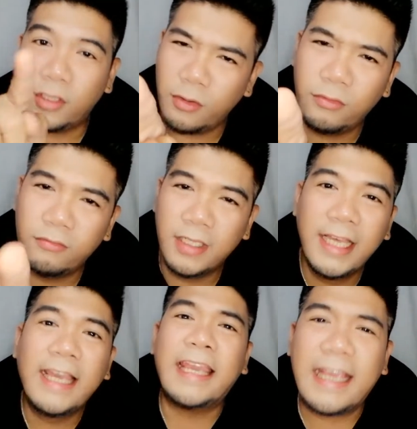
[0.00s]
You,
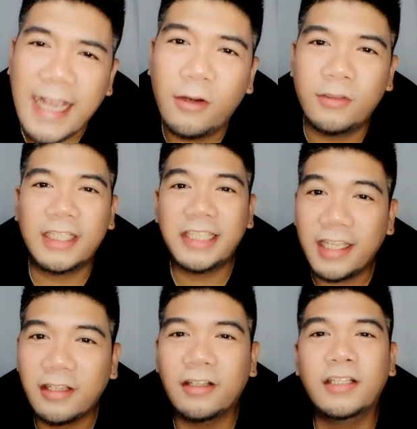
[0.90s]
ikaw na
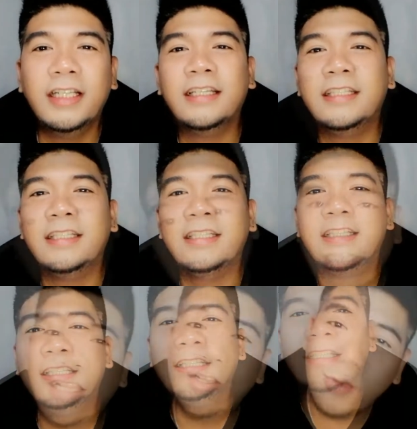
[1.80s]
single,
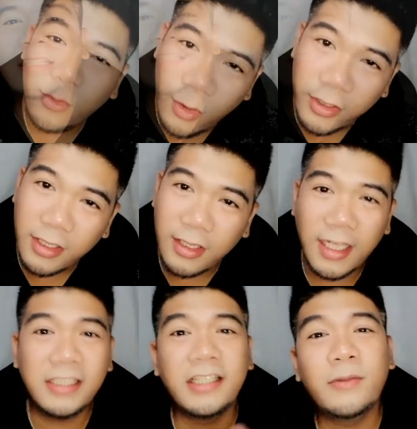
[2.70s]
na nalulungkot
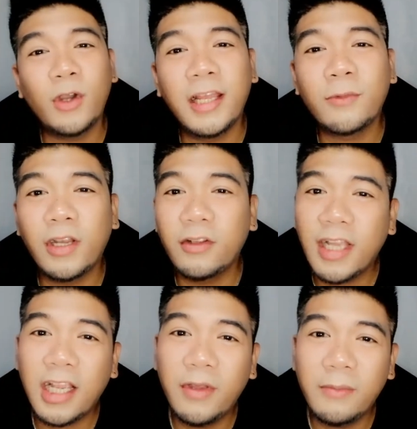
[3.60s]
kasi hindi mo alam kung
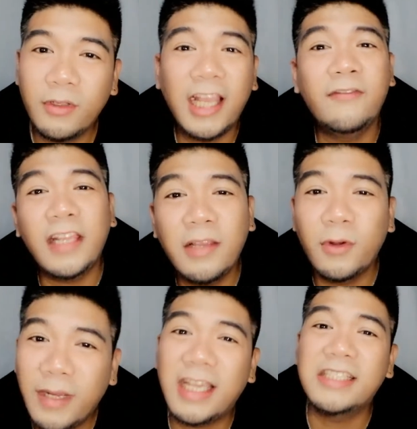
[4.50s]
anong gagawin mo dahil
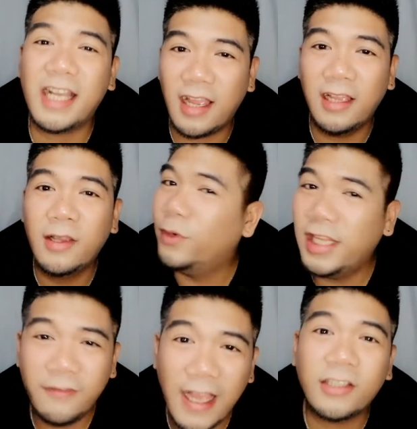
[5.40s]
feeling mo mag-isa ka.
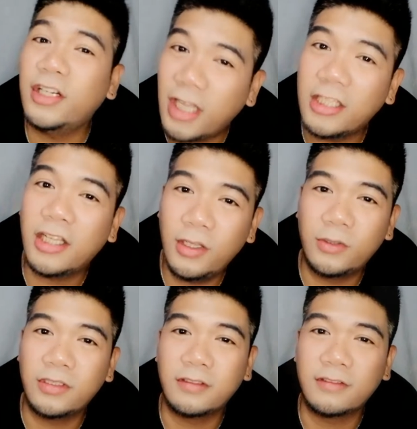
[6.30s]
Well, in fact, you're not
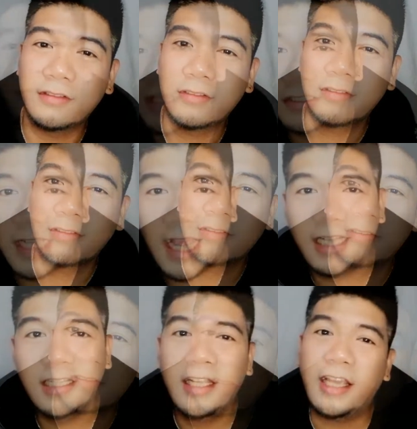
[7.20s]
alone. If you feel
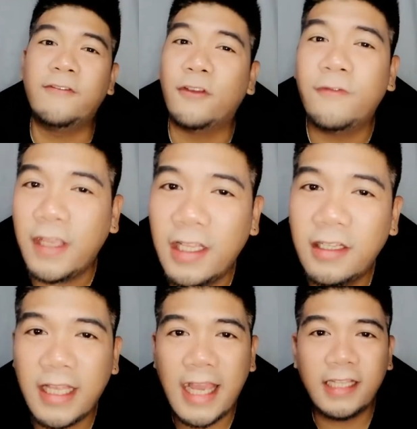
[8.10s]
sad, if you
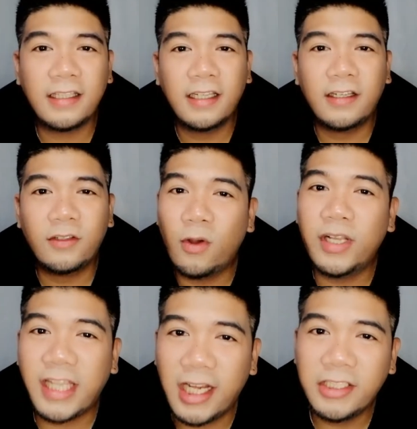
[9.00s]
feel that
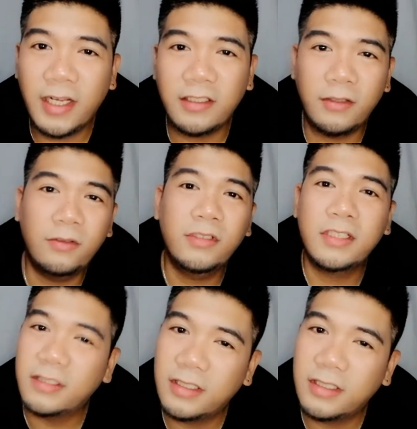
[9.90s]
no one cares about you,